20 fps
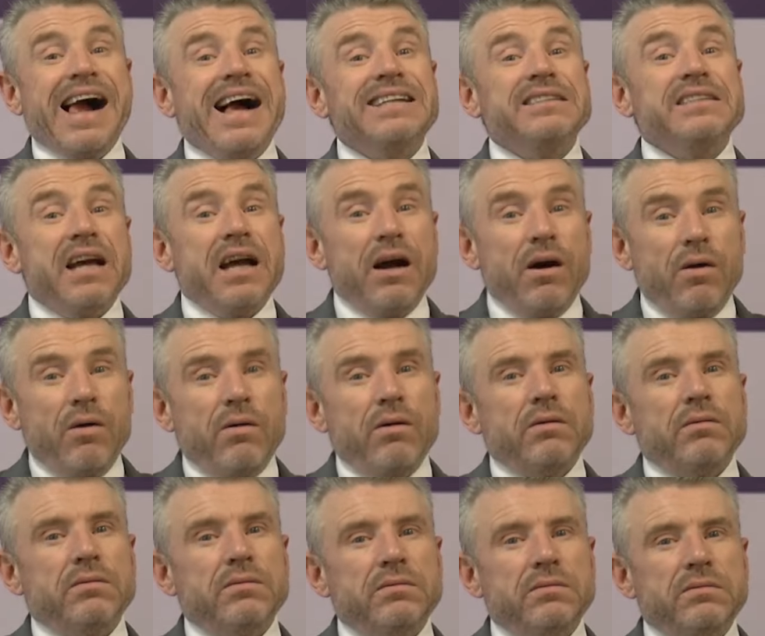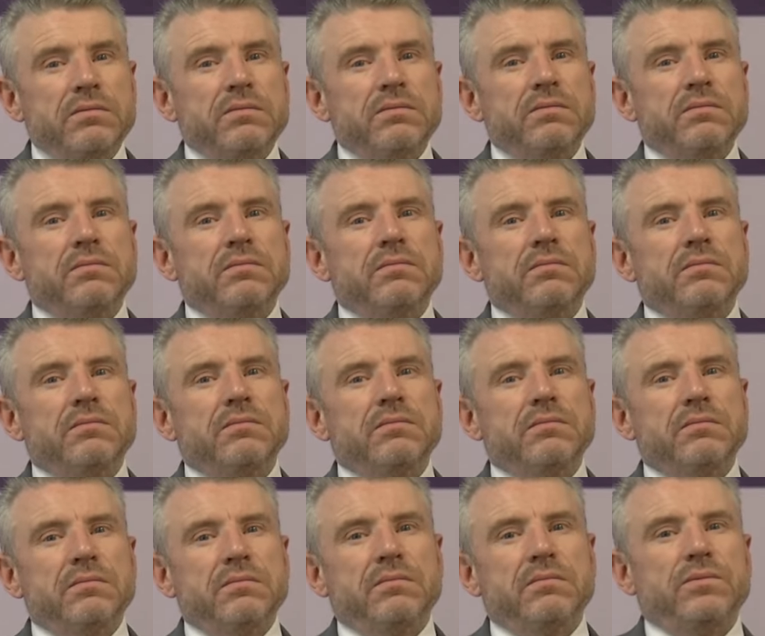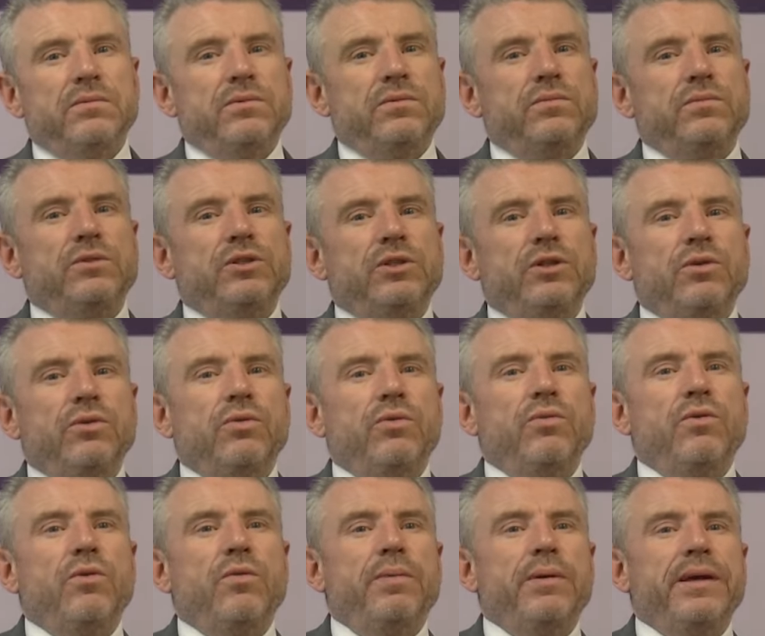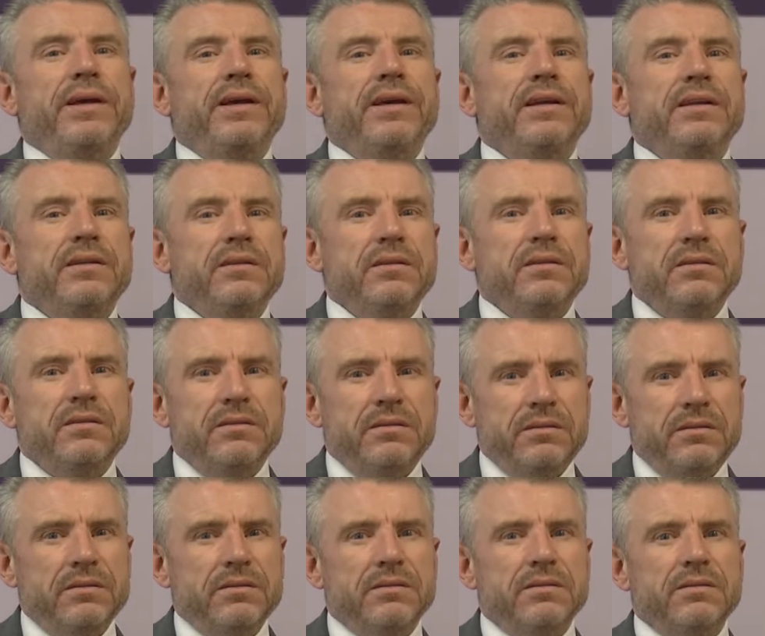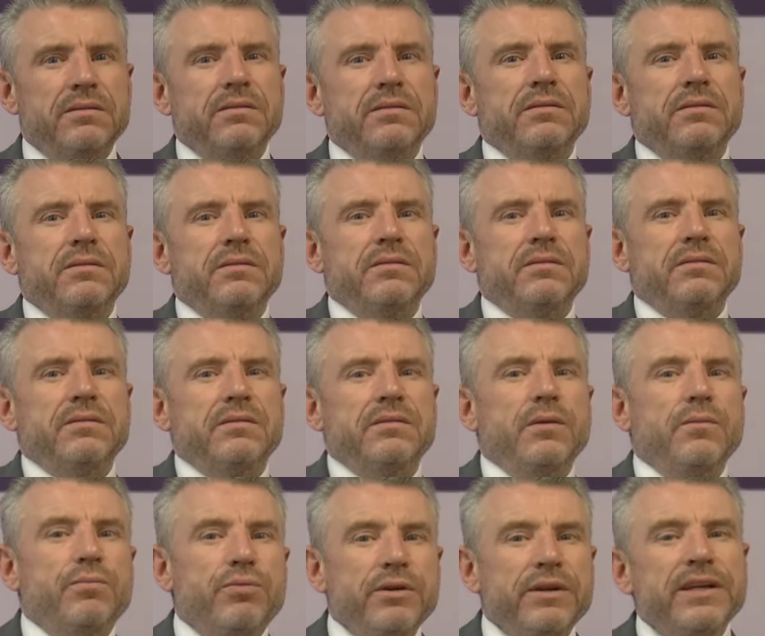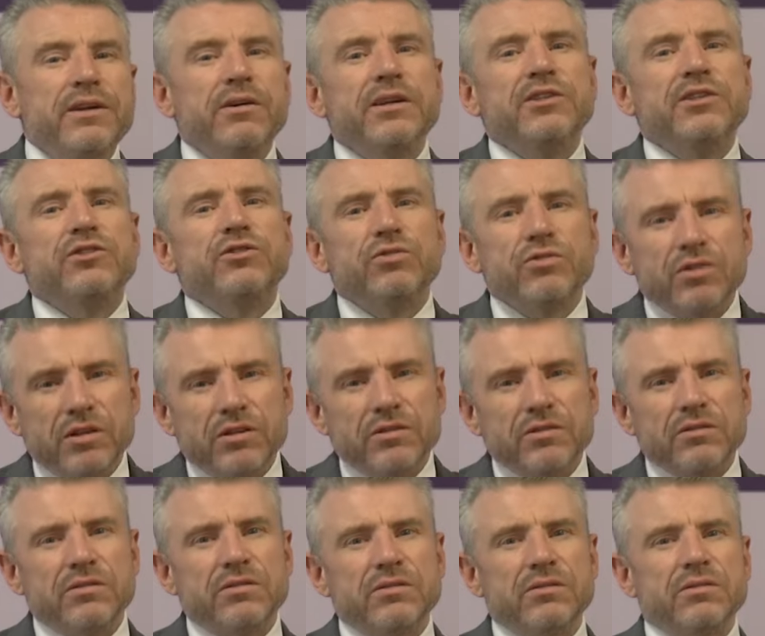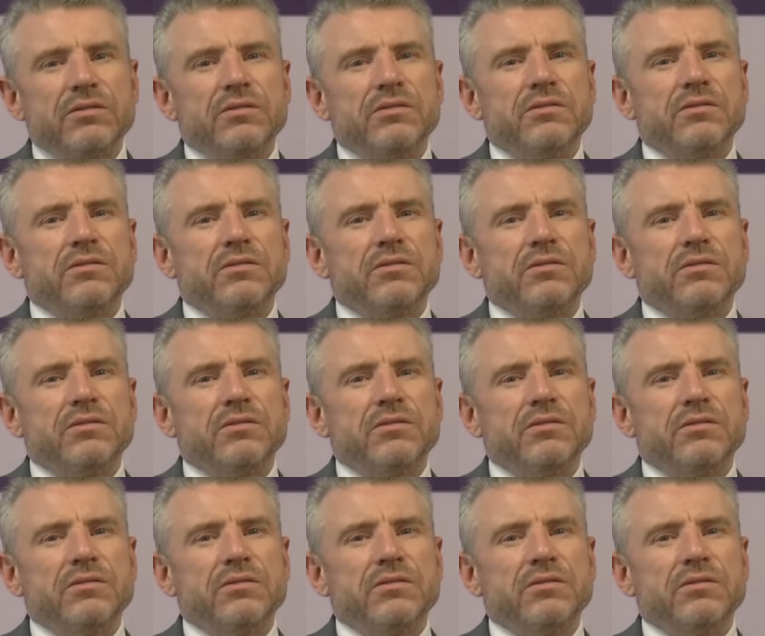And now you will be in a pretty nice trance